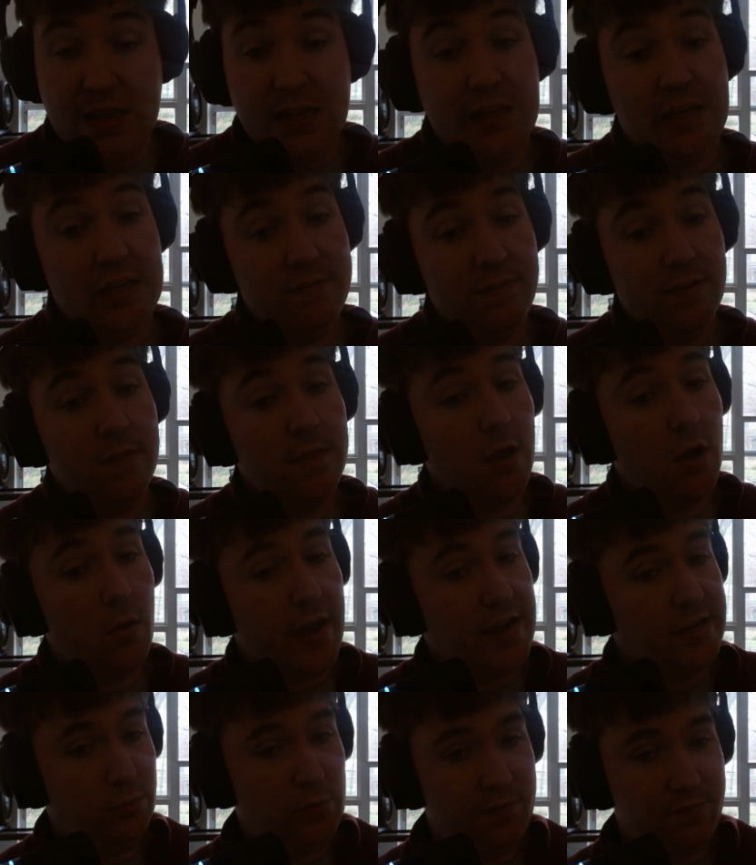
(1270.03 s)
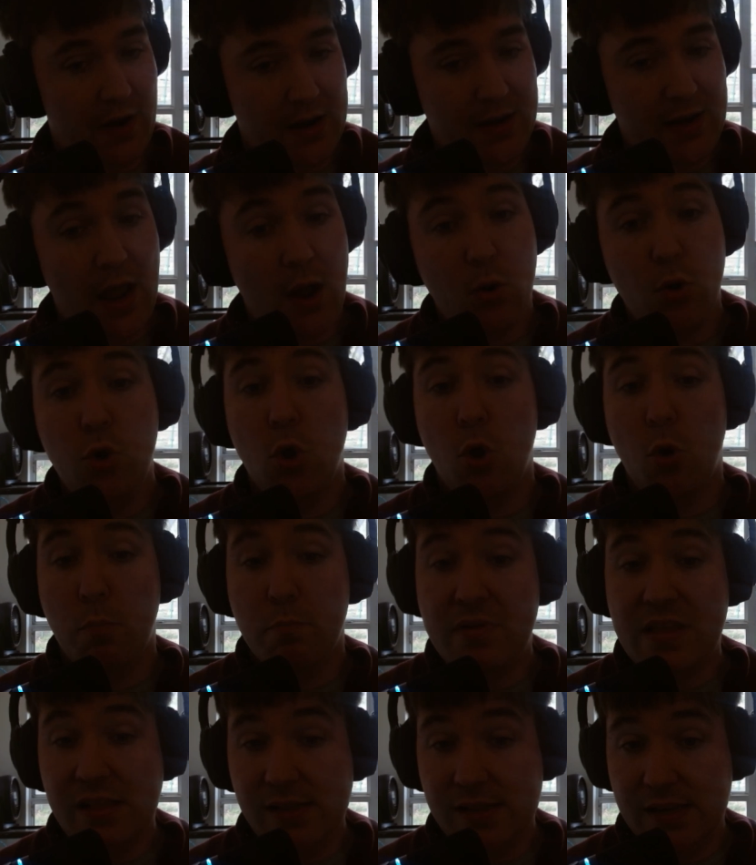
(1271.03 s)
Even though, as we find out,
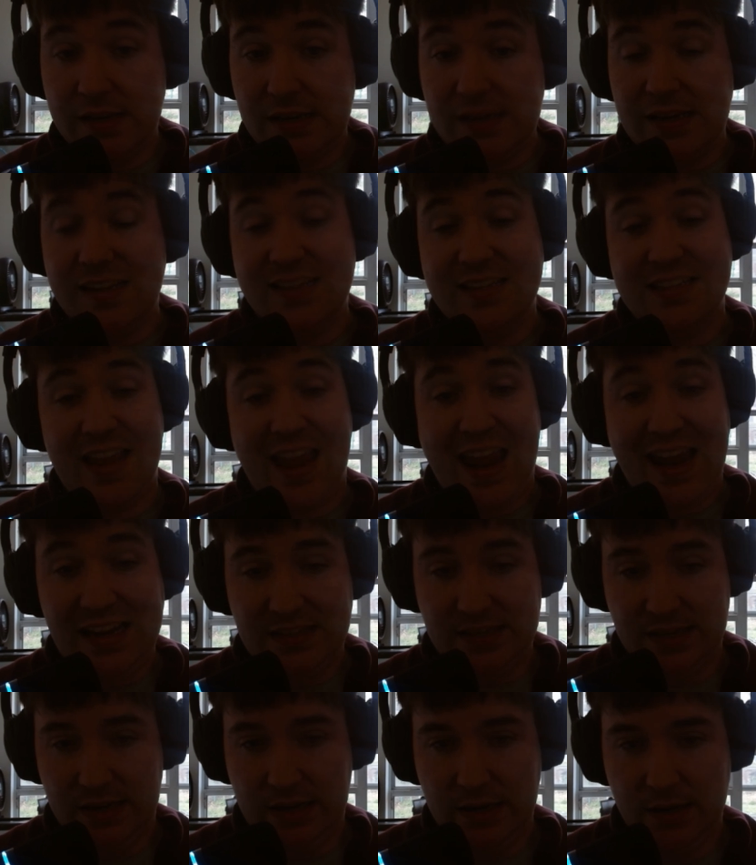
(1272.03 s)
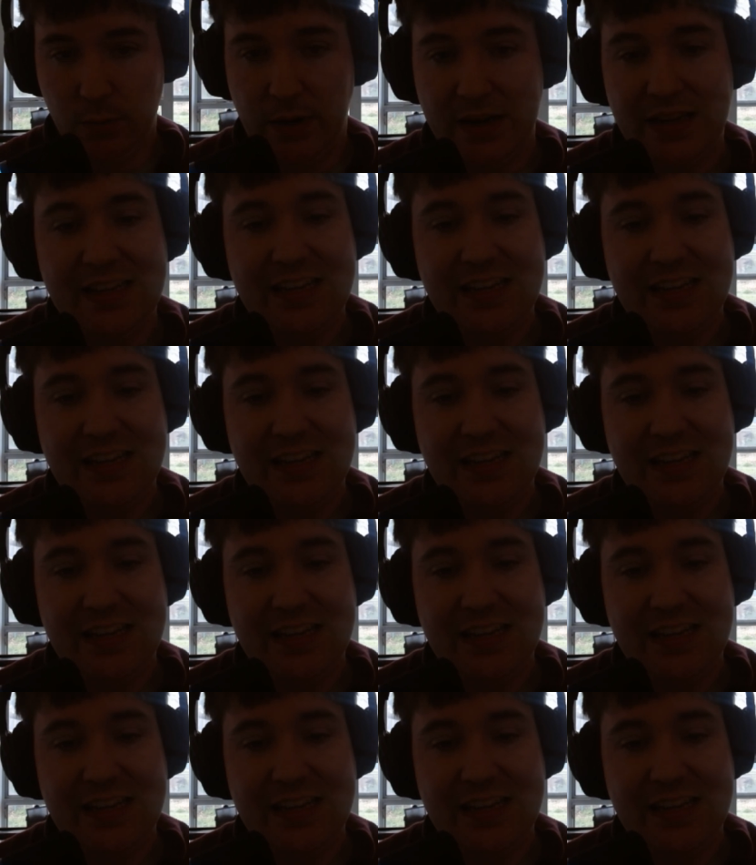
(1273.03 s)
nobility is hated, right?